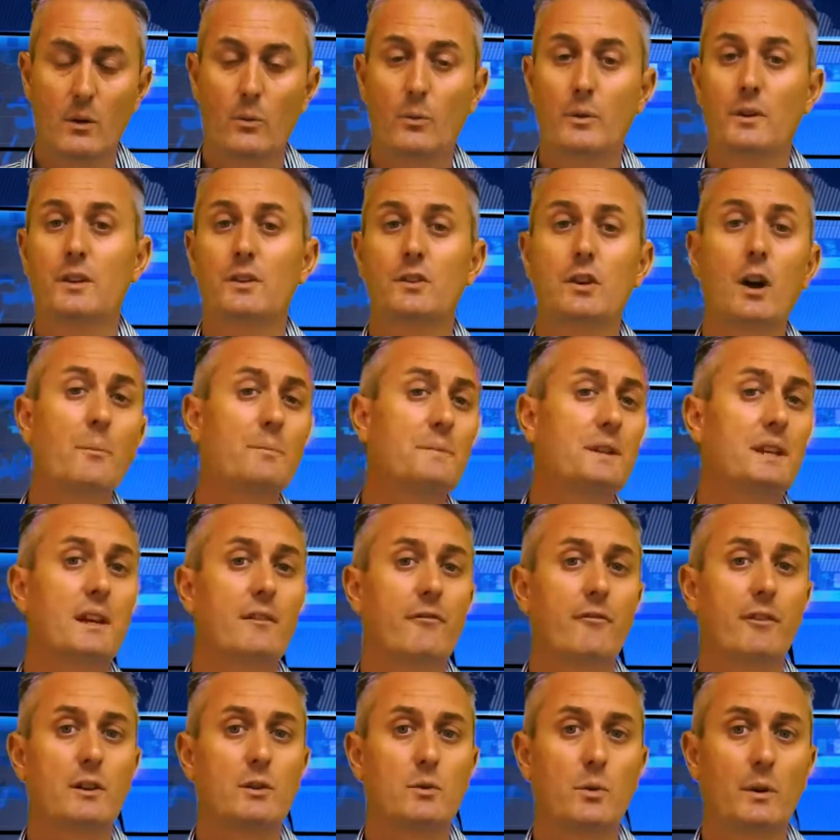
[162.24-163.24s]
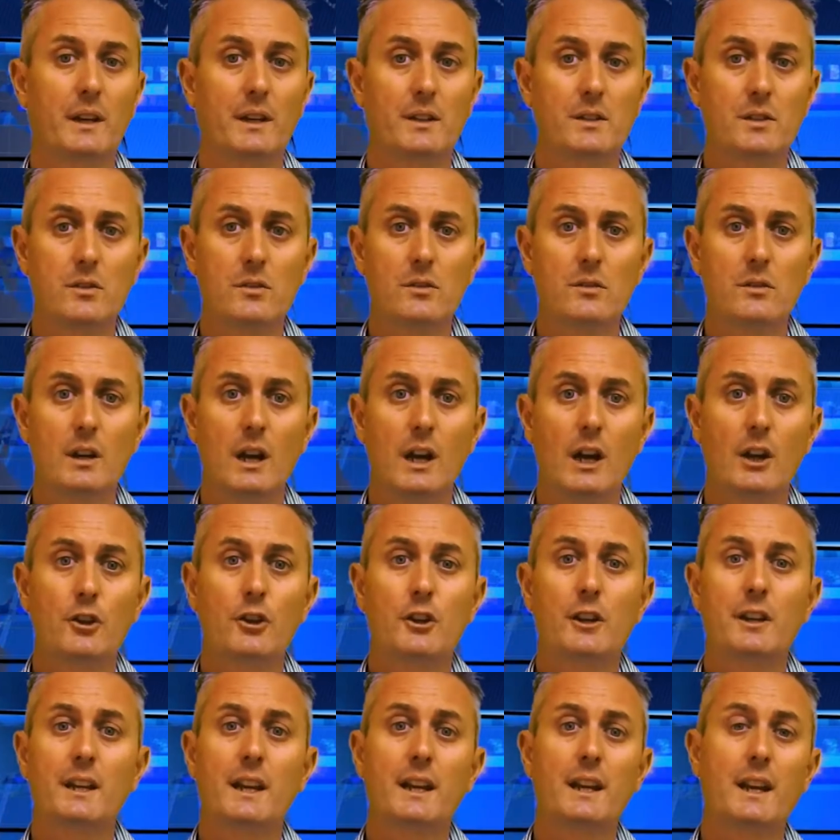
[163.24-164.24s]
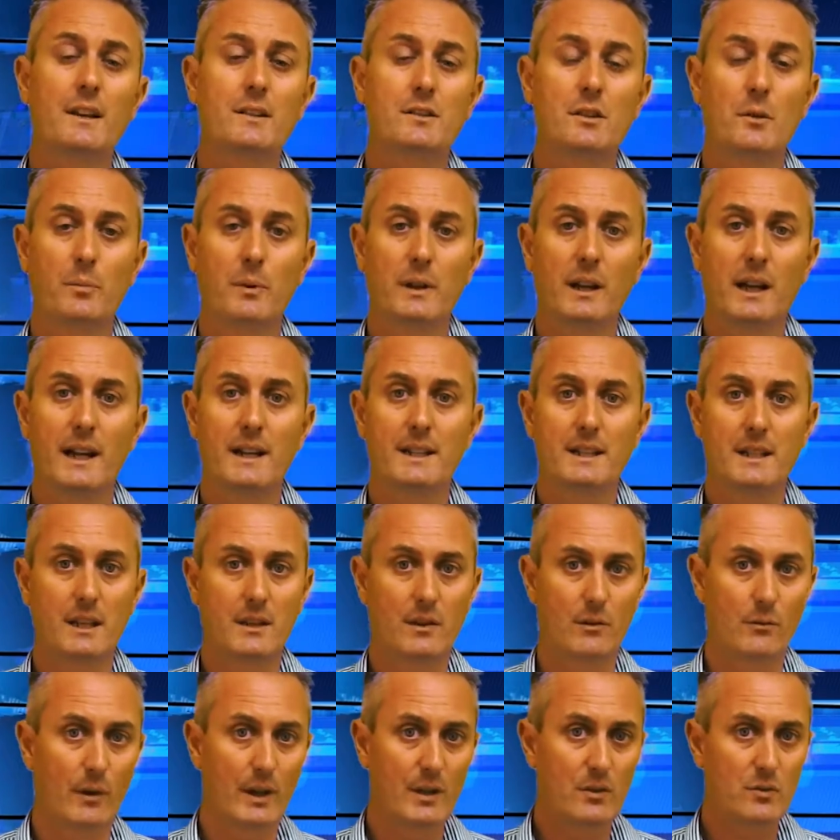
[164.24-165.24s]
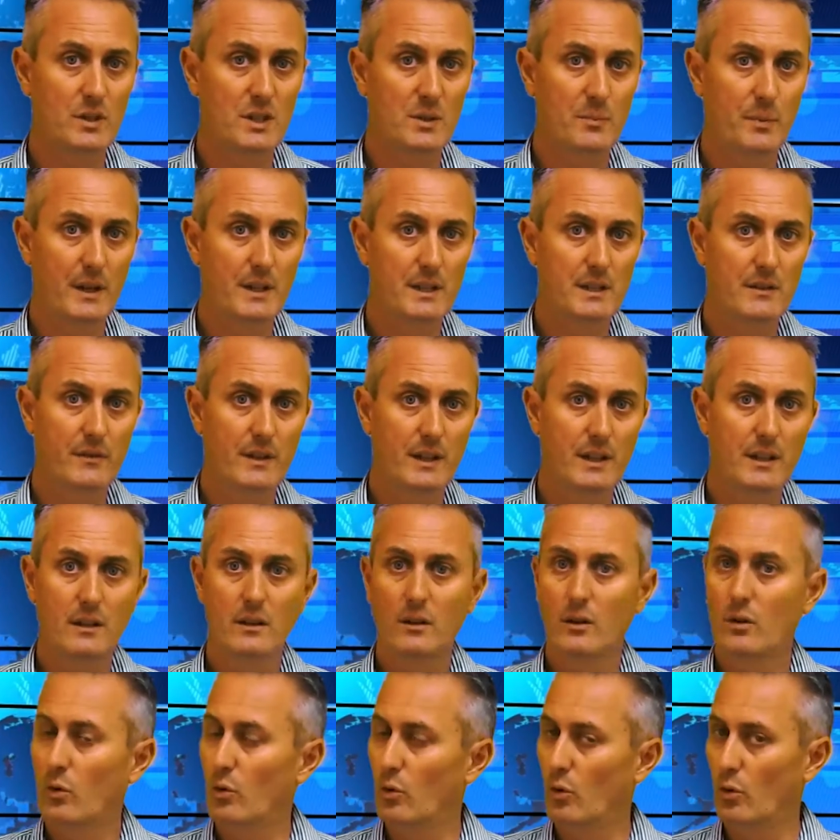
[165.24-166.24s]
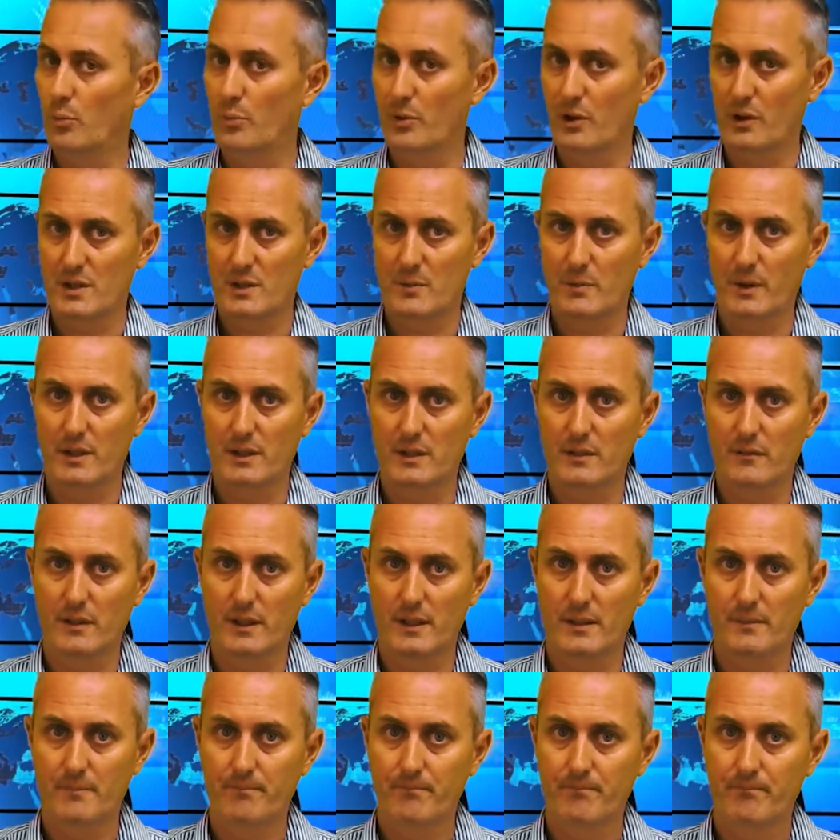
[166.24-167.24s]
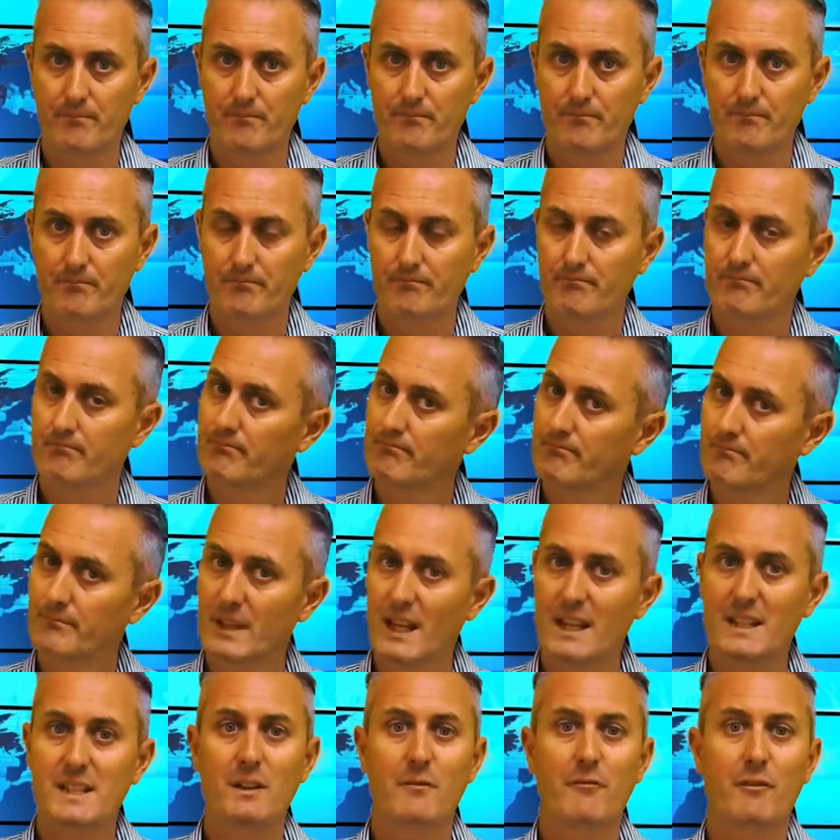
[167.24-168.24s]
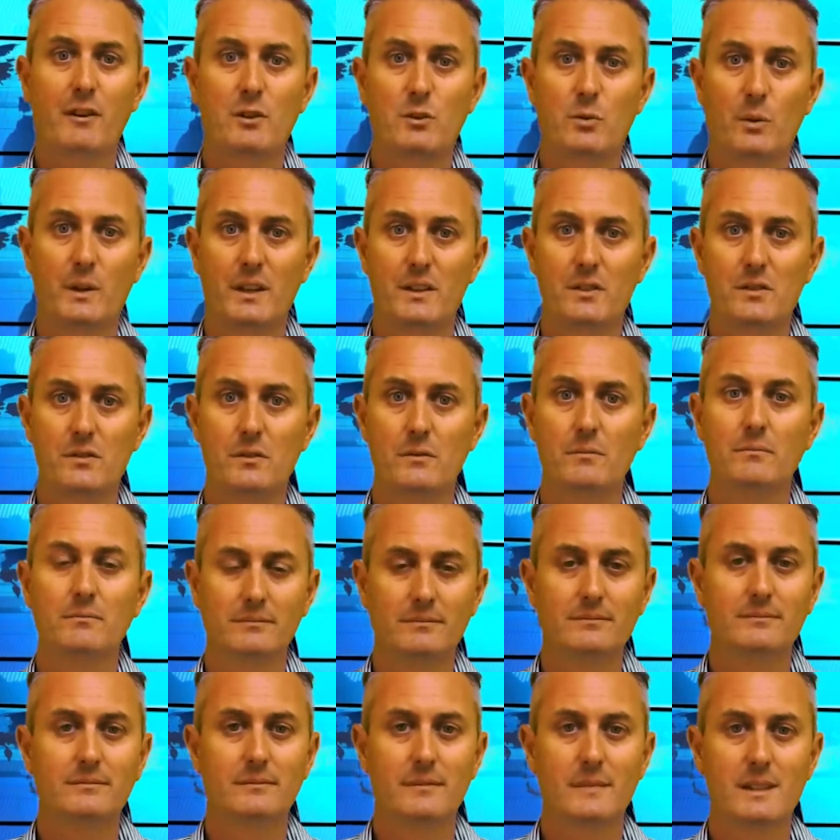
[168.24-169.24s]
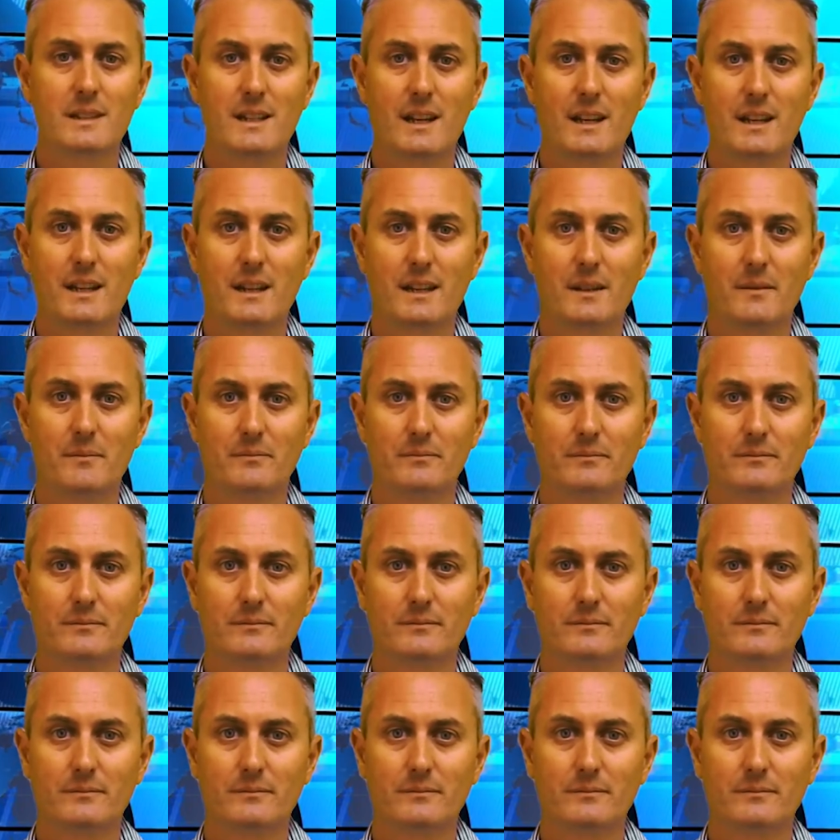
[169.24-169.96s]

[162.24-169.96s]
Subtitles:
When adopting IFRIC 22, you can elect to apply it either retrospectively or prospectively. That's IFRIC 22. Take care.